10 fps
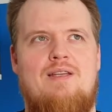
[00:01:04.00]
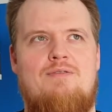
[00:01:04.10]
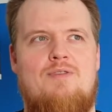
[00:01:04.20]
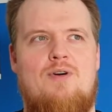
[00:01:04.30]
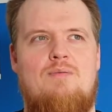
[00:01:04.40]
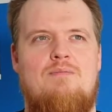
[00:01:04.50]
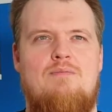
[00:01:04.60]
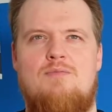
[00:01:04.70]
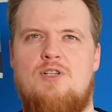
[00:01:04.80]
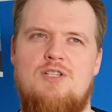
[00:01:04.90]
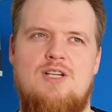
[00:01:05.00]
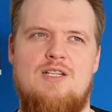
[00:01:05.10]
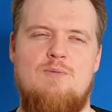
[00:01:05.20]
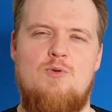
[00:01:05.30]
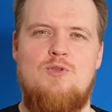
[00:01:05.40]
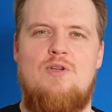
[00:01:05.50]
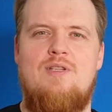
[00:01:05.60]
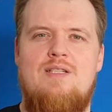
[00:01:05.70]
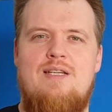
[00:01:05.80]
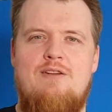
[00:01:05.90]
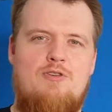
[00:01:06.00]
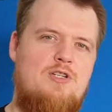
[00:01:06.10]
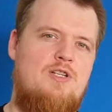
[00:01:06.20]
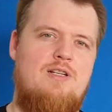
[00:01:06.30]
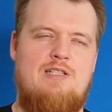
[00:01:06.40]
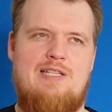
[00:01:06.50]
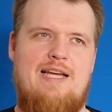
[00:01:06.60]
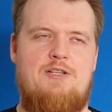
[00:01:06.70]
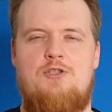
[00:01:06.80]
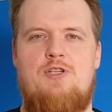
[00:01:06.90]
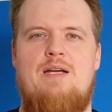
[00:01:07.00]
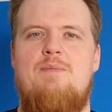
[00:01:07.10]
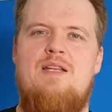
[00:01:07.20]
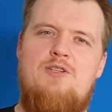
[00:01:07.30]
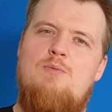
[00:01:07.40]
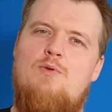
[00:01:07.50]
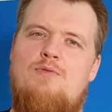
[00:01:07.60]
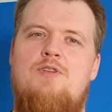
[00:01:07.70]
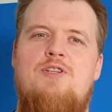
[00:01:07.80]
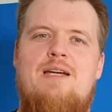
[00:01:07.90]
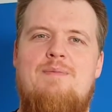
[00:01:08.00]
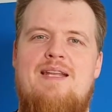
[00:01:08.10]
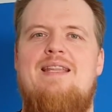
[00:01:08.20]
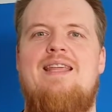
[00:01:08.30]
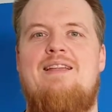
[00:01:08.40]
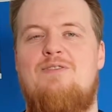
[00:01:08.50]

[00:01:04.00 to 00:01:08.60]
from Russia, I suppose you could say, Russia/Germany, she moved to Germany and then